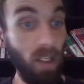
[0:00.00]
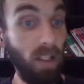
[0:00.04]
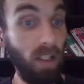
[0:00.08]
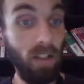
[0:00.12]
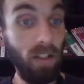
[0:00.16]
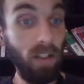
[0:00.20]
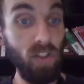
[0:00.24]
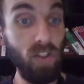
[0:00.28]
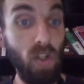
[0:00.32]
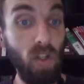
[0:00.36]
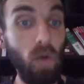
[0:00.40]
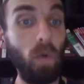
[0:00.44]

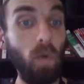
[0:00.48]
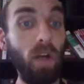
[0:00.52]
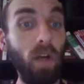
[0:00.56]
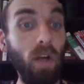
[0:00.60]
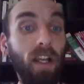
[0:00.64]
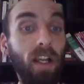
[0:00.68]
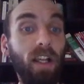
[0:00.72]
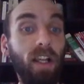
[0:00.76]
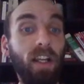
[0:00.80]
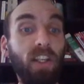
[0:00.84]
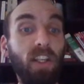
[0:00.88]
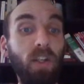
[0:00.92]
So,
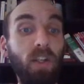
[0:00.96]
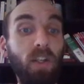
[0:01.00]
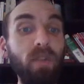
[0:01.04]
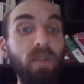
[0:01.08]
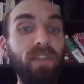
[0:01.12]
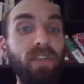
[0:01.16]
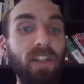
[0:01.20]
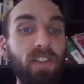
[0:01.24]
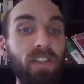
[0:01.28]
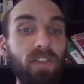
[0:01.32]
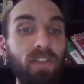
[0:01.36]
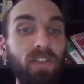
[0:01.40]
you have
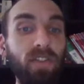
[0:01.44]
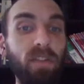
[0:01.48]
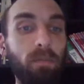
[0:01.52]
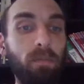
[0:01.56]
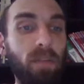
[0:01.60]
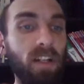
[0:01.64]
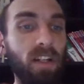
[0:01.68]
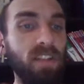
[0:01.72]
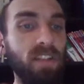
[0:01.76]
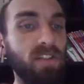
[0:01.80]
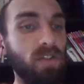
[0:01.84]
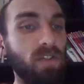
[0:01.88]
entered the
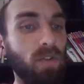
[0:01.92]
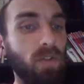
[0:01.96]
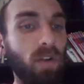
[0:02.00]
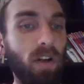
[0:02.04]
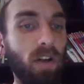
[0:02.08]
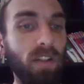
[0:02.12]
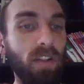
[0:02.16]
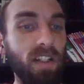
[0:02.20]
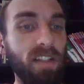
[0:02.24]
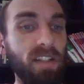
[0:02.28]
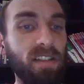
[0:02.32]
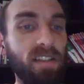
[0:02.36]

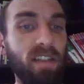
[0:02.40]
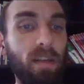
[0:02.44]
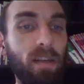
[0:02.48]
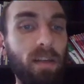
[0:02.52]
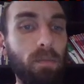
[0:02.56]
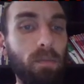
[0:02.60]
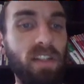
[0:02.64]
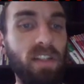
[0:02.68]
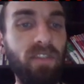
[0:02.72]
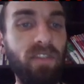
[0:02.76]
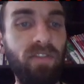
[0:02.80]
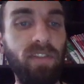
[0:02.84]
monster-crawling slums
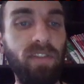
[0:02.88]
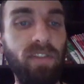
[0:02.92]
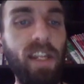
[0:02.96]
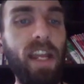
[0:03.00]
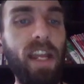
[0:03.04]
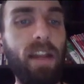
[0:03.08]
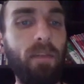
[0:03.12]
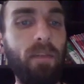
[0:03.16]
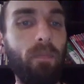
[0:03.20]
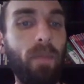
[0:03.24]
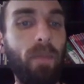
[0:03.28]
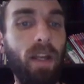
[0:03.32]
of
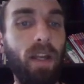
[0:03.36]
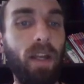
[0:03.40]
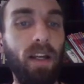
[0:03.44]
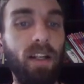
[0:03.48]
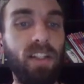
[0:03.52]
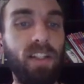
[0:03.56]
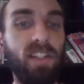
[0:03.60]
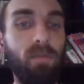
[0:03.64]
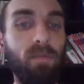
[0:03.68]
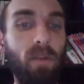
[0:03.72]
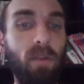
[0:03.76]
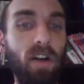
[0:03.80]
Flan.
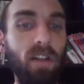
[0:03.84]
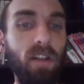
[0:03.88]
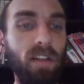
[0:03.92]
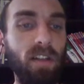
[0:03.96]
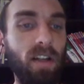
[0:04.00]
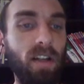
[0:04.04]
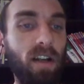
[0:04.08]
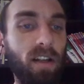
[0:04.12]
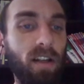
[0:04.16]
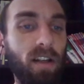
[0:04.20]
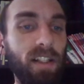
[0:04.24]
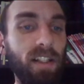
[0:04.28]
Small,
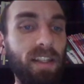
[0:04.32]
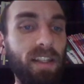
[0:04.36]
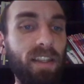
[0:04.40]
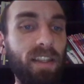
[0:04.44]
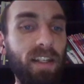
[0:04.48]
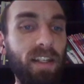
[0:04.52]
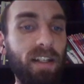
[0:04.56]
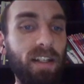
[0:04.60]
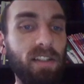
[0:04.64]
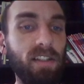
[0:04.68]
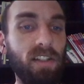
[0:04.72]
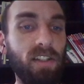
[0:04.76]
ugly
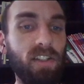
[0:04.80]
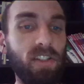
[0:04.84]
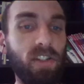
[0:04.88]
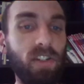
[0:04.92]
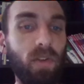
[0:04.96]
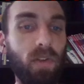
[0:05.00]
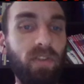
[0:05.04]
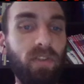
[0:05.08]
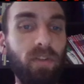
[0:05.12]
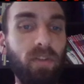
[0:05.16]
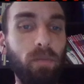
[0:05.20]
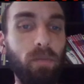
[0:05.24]
things scurry
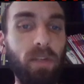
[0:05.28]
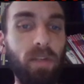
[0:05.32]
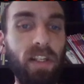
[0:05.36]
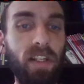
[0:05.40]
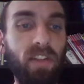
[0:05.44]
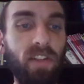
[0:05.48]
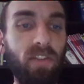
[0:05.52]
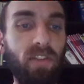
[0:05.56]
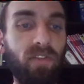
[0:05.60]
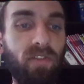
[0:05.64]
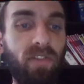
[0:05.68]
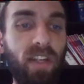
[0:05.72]
from beneath
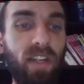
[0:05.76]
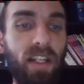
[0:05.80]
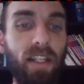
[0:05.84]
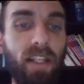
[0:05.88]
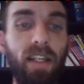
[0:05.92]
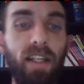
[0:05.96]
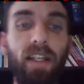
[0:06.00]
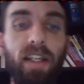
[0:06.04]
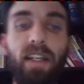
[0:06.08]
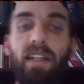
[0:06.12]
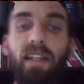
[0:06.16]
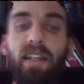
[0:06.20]
your feet.
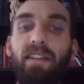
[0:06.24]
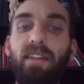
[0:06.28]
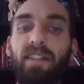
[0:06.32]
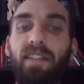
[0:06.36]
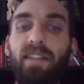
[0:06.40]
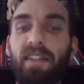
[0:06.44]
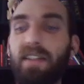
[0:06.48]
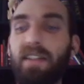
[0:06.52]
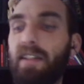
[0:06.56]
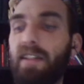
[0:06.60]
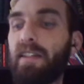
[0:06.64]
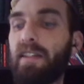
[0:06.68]
In the
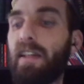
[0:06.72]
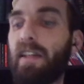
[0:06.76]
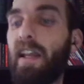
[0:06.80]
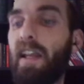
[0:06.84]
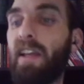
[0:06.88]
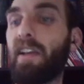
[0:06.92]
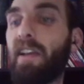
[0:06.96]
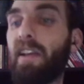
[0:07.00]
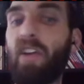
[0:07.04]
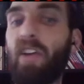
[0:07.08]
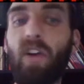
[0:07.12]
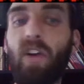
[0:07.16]
distance, an
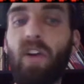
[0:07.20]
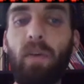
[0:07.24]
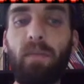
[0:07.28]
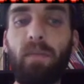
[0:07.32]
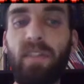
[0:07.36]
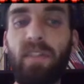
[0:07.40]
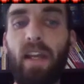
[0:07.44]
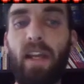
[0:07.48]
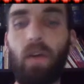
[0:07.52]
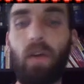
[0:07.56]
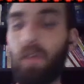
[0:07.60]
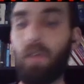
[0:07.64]
alarm
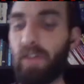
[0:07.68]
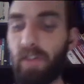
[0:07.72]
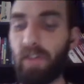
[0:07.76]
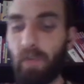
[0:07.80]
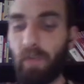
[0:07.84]
sounds.